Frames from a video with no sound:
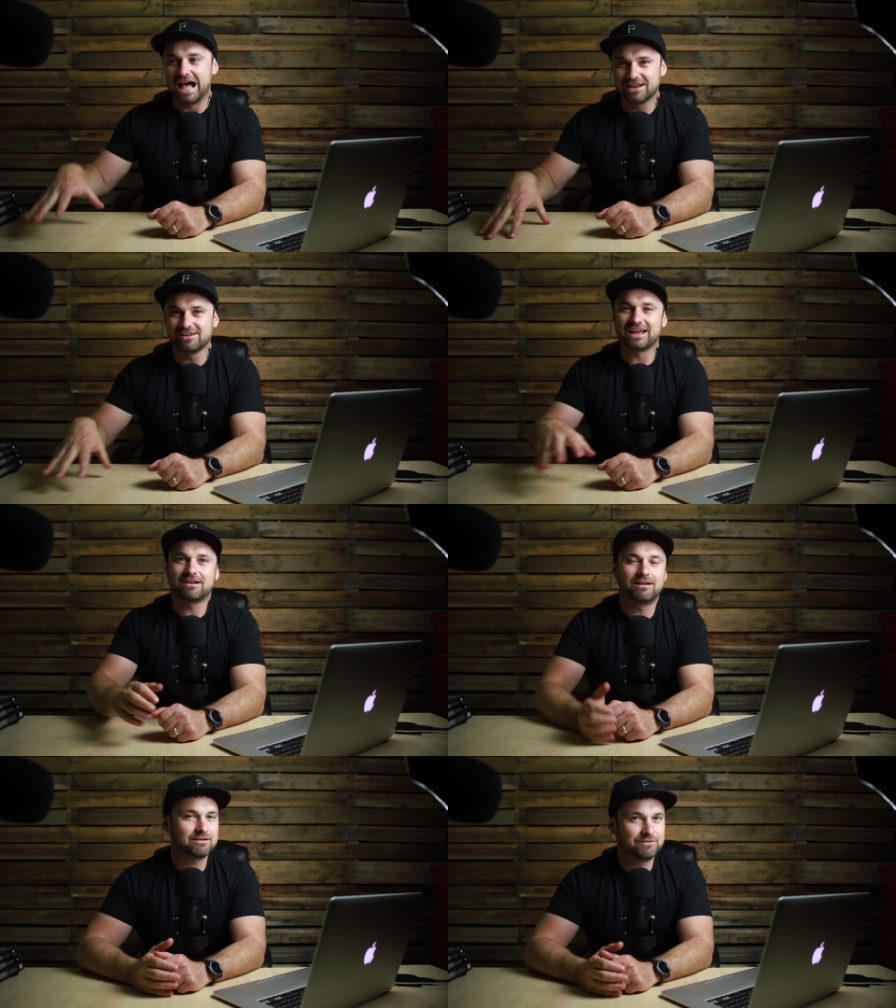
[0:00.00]

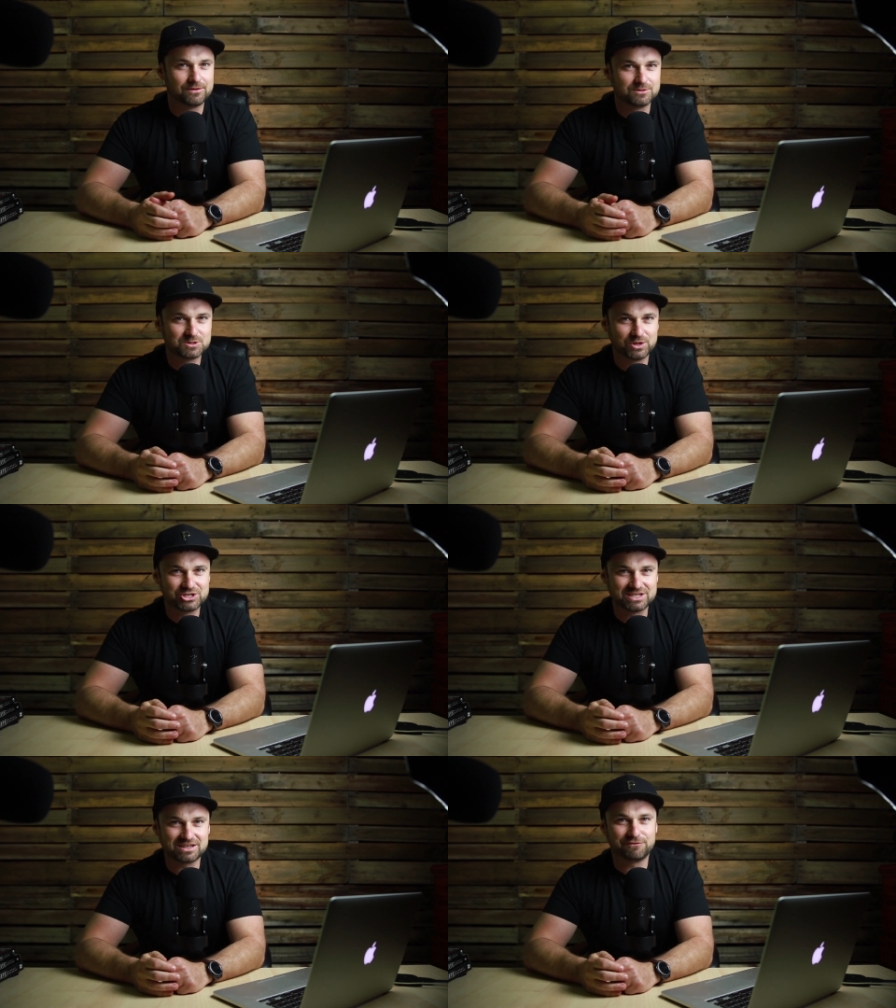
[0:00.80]
Unlike ClickFunnels,
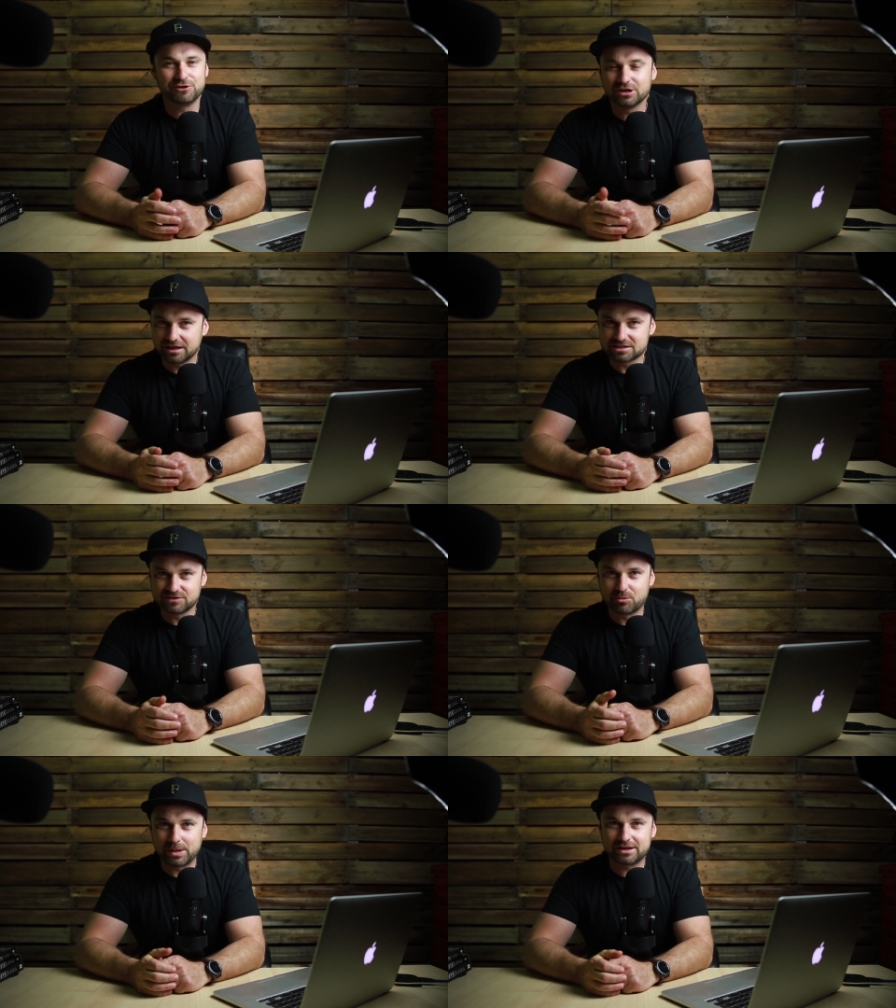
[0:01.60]
which is a few clicks
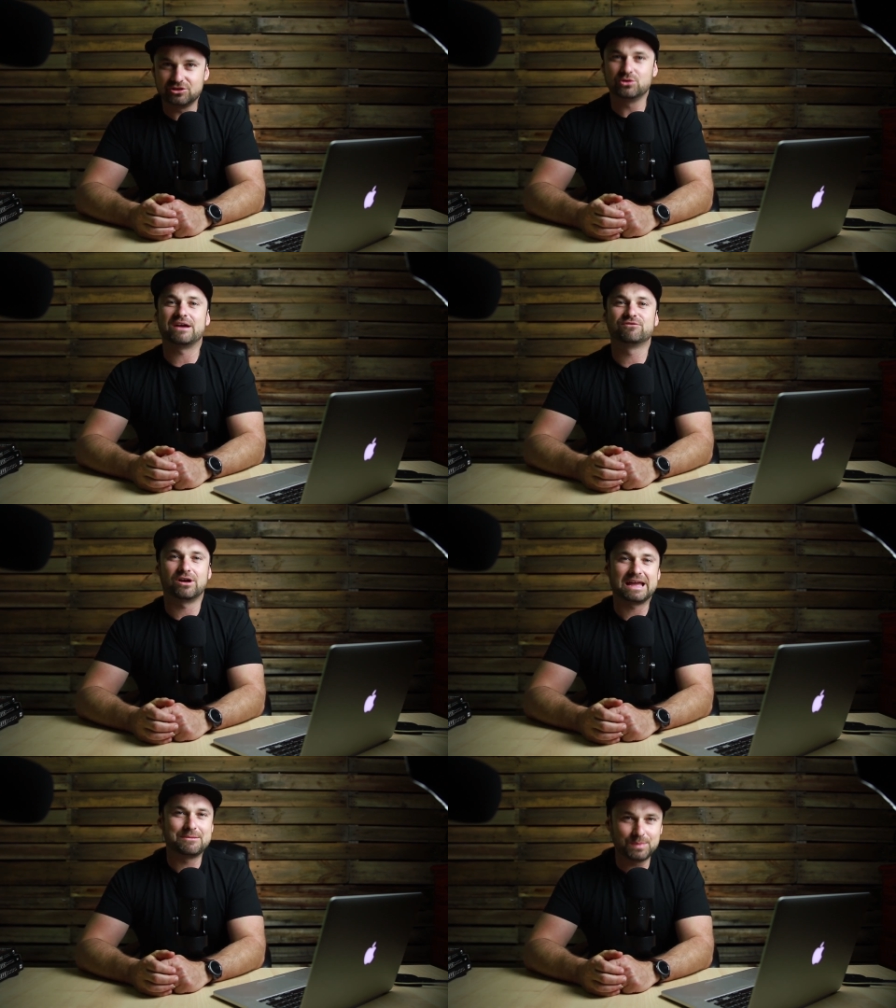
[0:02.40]
of a button, you have
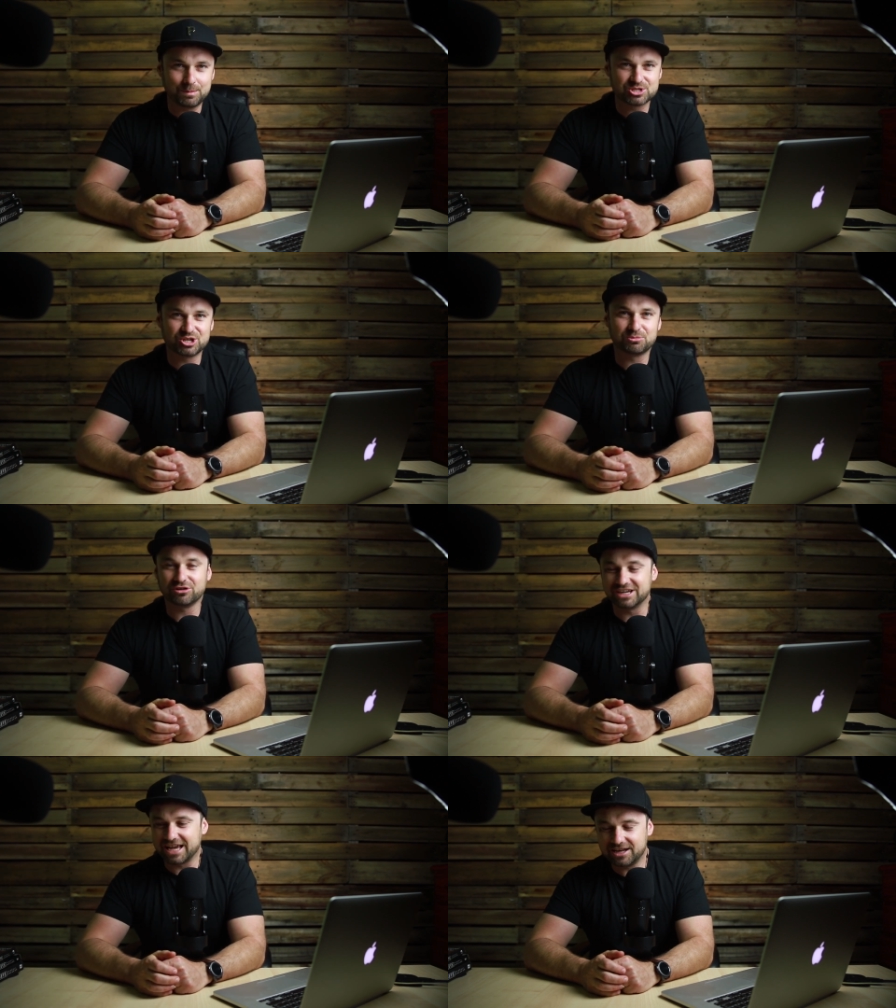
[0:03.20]
got a membership
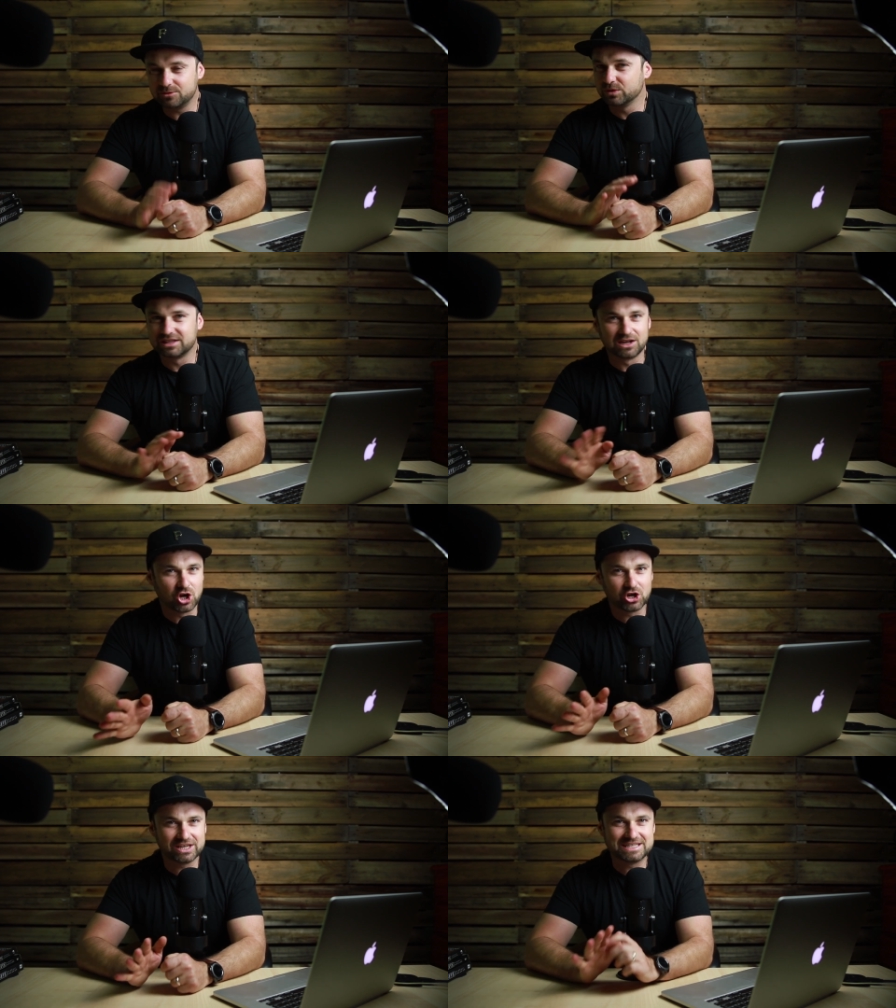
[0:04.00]
created with the
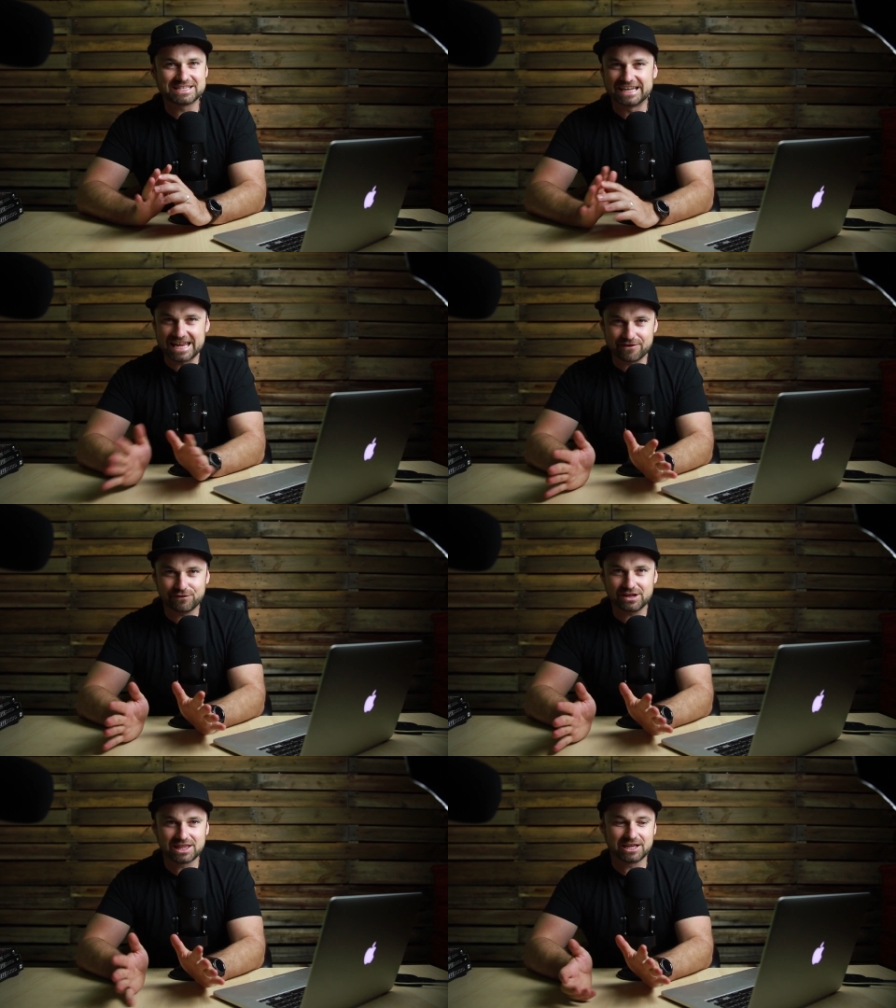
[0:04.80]
logins and
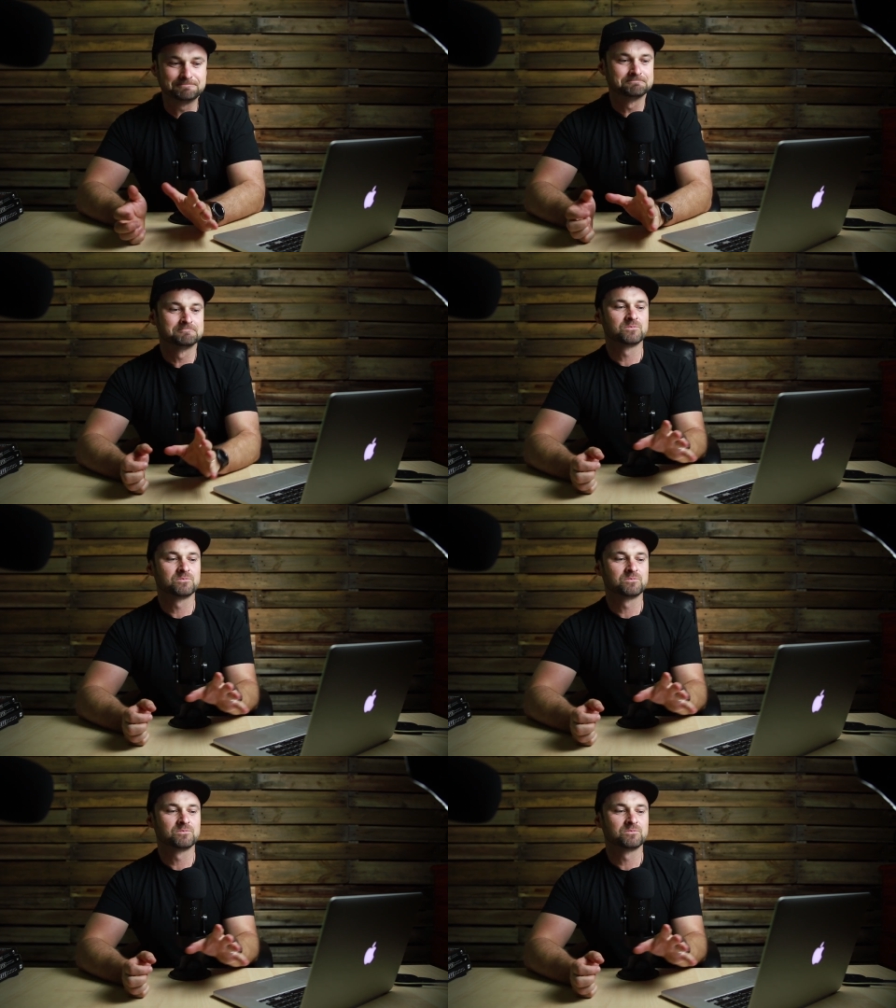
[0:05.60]
everything.